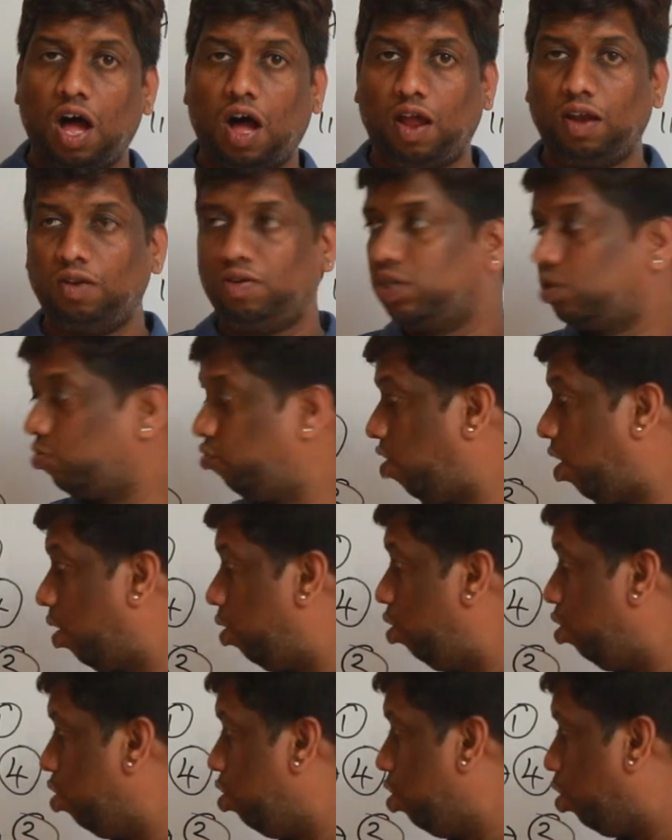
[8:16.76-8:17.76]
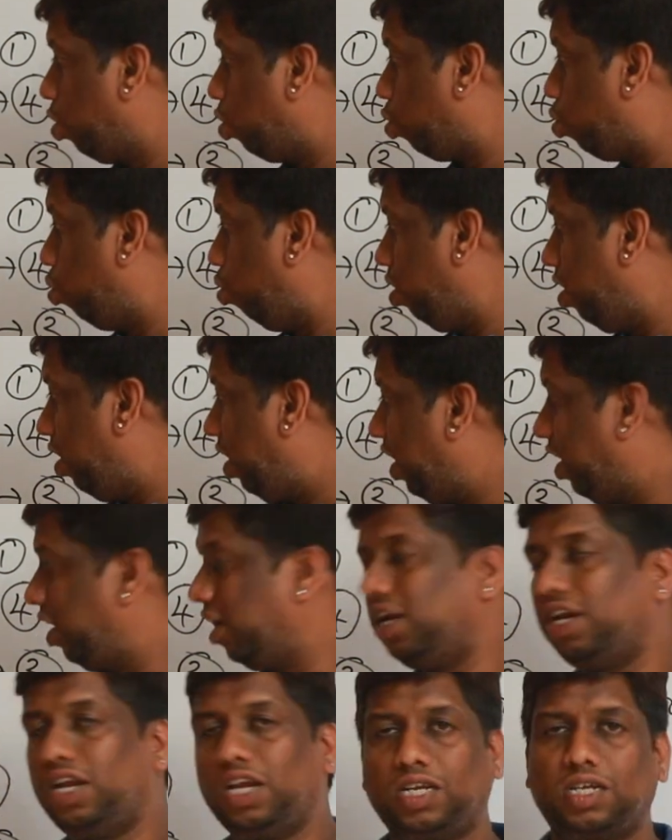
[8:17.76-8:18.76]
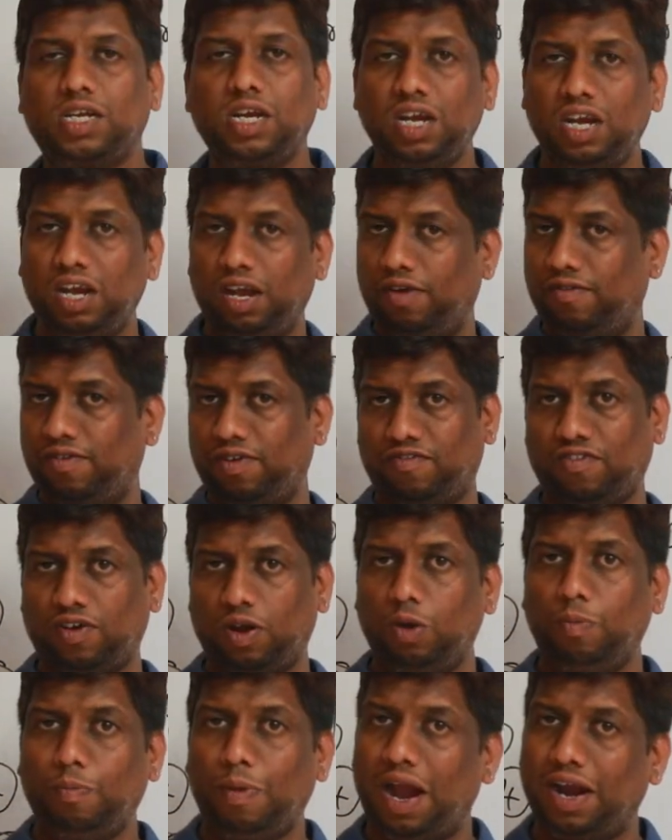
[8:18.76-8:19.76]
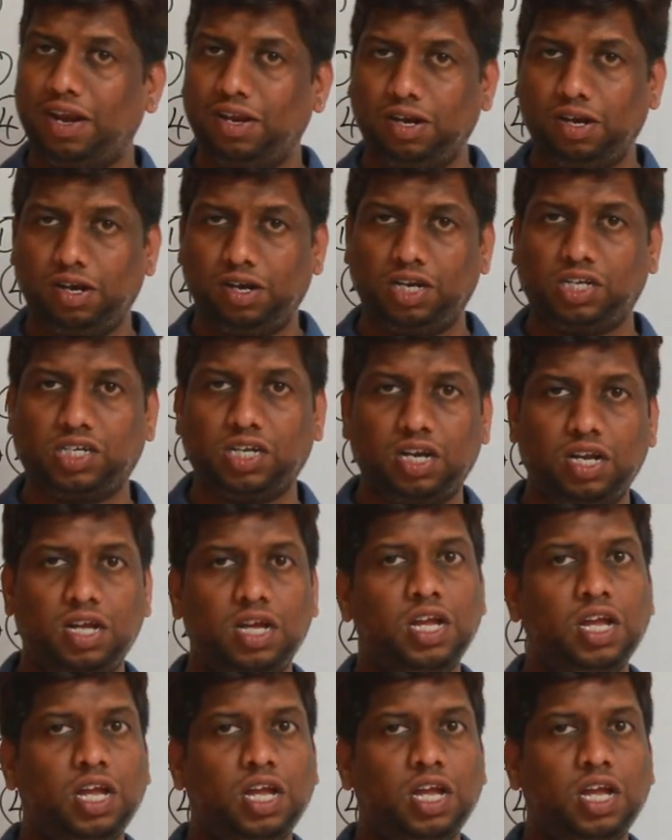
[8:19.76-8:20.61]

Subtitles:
always follow good indentation, never follow bad indentation.